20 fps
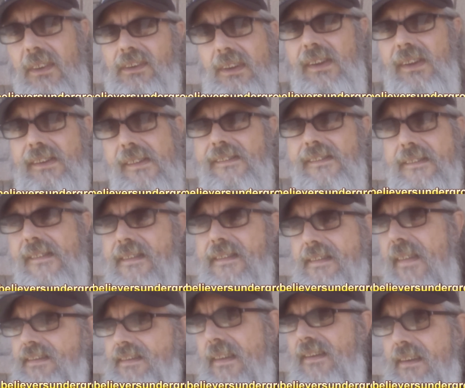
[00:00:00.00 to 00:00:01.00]
Okay.
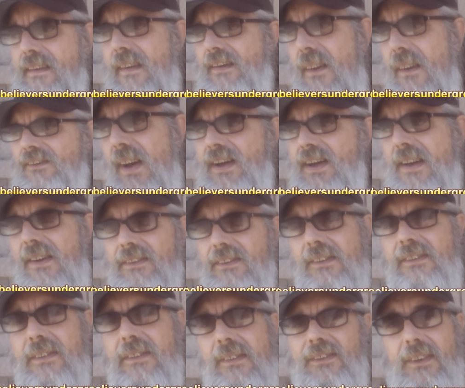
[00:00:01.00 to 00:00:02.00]
Wow.
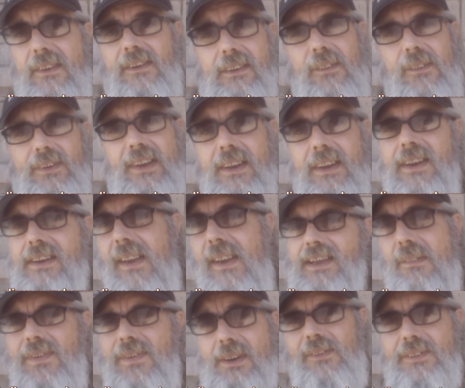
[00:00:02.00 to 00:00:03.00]
Well, we need to
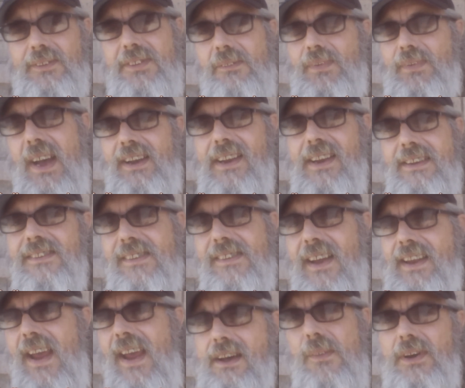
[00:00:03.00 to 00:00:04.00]
come up with some ideas
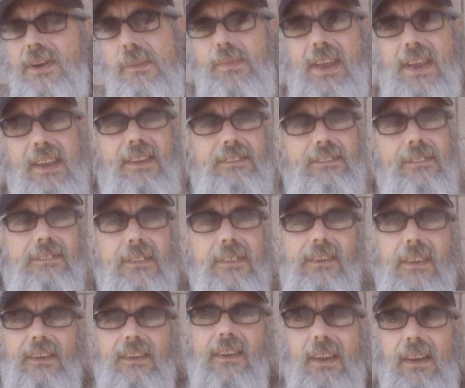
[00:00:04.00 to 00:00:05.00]
on that one, man.
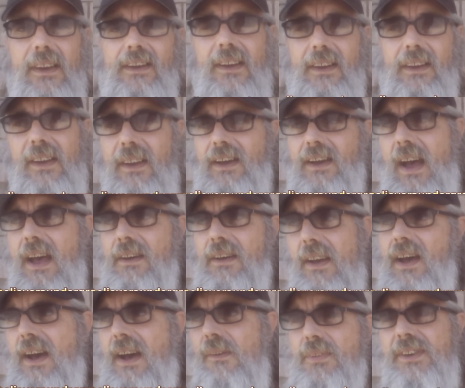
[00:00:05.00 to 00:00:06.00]
Uh,
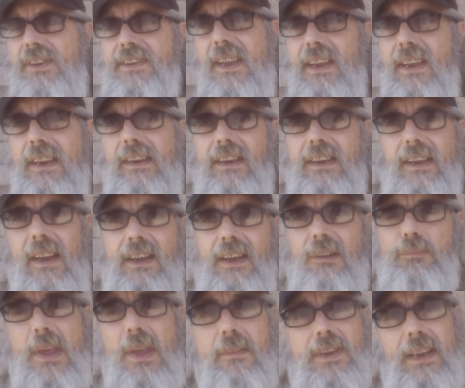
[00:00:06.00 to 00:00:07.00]
I, I, would think uh,
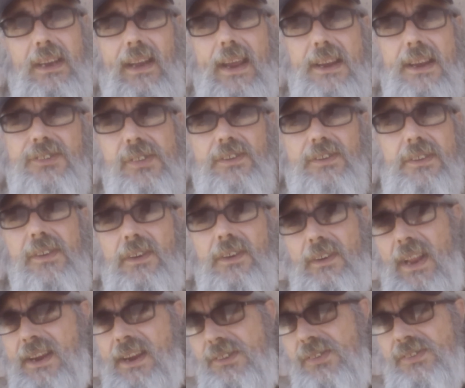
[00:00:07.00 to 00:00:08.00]
maybe laser, your
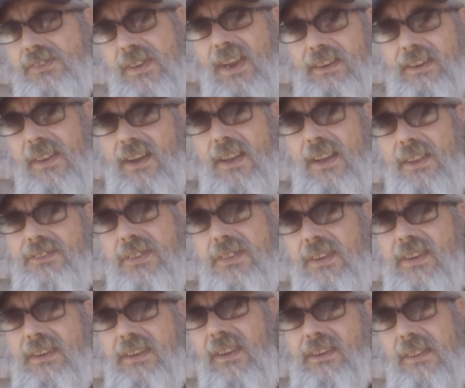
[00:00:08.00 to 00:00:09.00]
laser
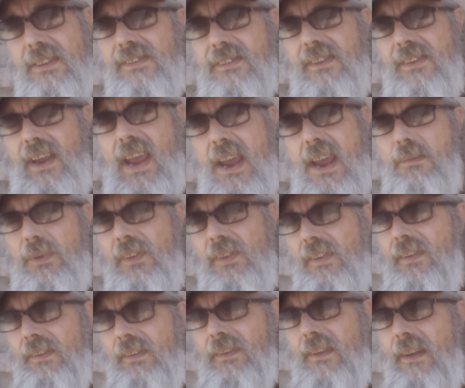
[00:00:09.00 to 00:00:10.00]
technology is
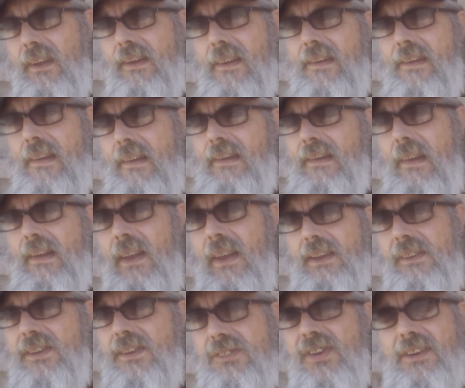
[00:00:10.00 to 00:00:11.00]
able, uh,
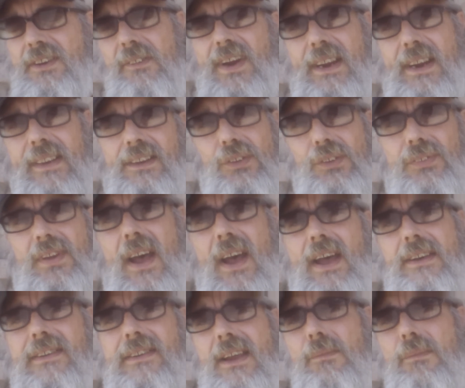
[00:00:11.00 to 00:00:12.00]
to generate those
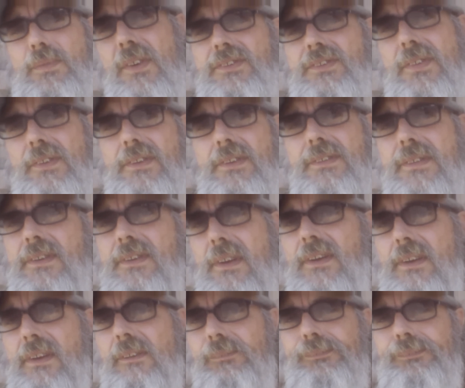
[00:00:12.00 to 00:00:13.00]
high temperatures, you
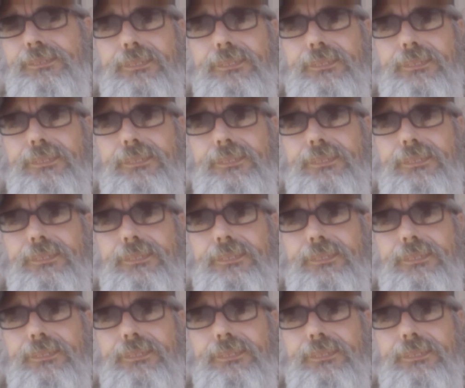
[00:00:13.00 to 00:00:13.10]
know,